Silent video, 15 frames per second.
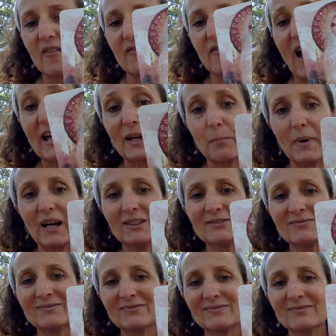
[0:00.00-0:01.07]
Fatima,
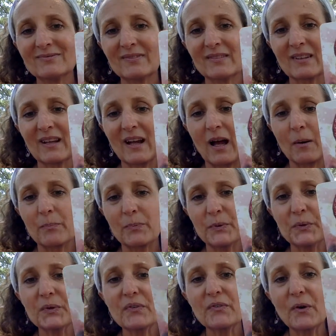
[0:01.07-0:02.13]
a
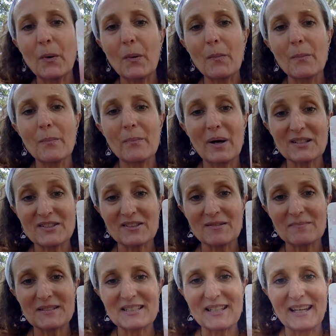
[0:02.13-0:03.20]
beautiful
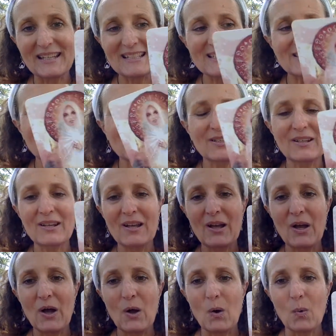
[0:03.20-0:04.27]
Muslim saint.
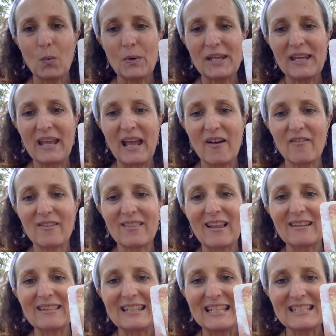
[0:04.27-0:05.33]
We have
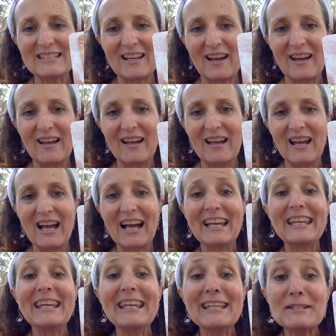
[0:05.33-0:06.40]
Lalita, a
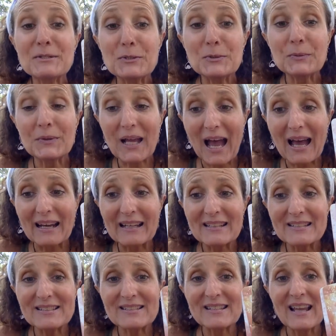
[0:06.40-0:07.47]
Hindu
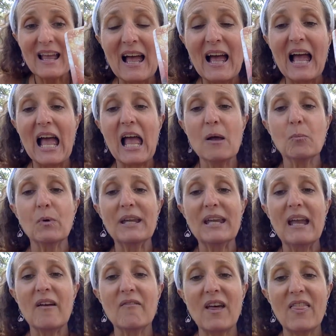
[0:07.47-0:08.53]
goddess. And we
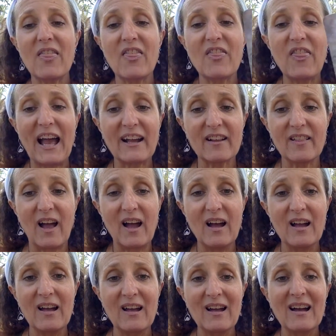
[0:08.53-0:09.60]
have Thekla,
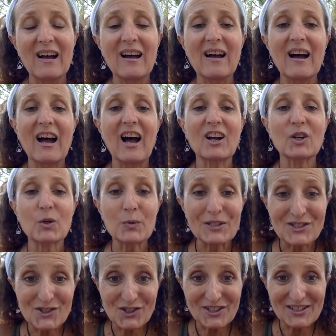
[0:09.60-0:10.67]
a
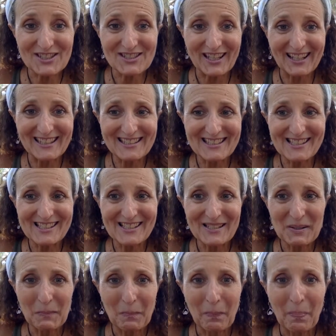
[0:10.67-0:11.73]
Christian saint.
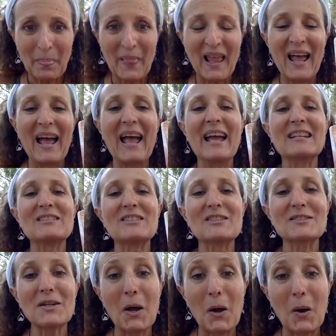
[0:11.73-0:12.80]
And
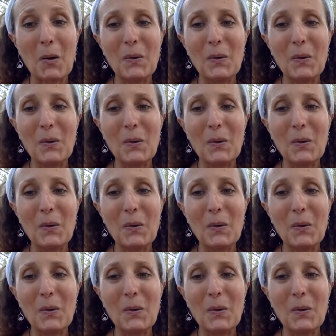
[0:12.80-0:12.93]
so,